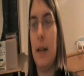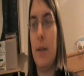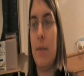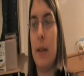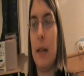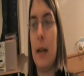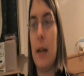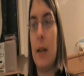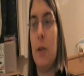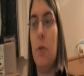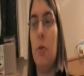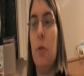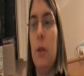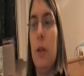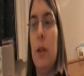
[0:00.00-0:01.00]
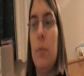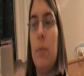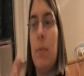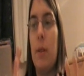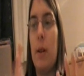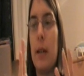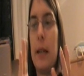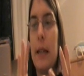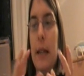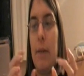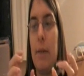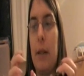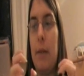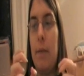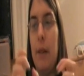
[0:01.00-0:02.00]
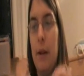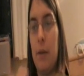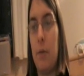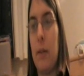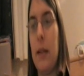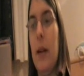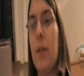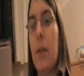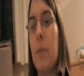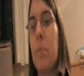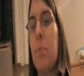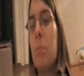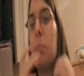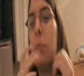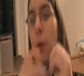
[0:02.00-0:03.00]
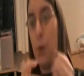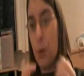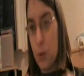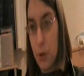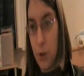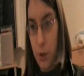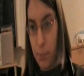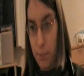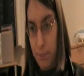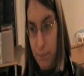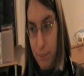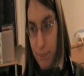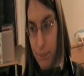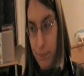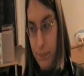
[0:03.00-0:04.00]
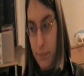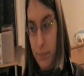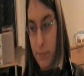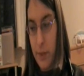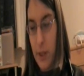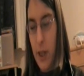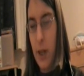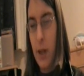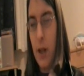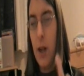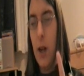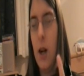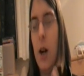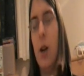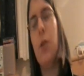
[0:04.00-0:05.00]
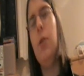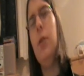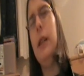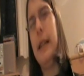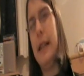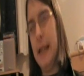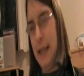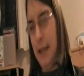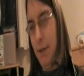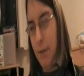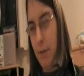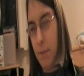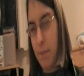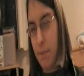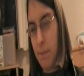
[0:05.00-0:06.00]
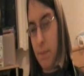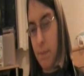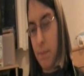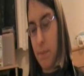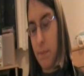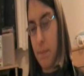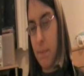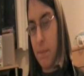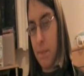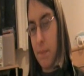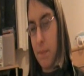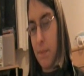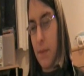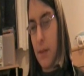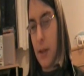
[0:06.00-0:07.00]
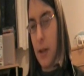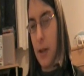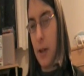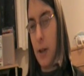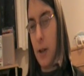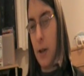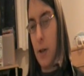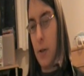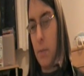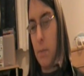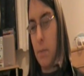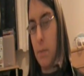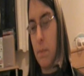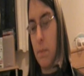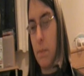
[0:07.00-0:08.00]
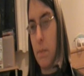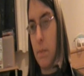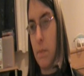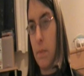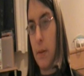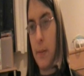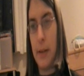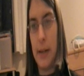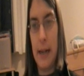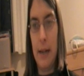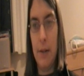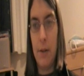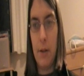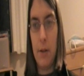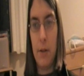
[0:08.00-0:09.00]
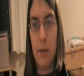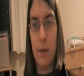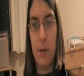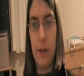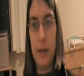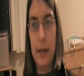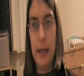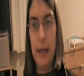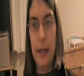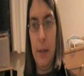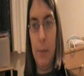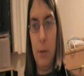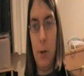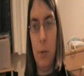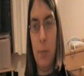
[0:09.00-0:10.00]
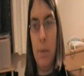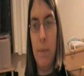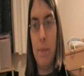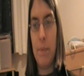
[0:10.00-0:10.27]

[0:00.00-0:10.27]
I think. I know supermarkets have to survive themselves, but on New Year's Eve, um, we went out to the pub,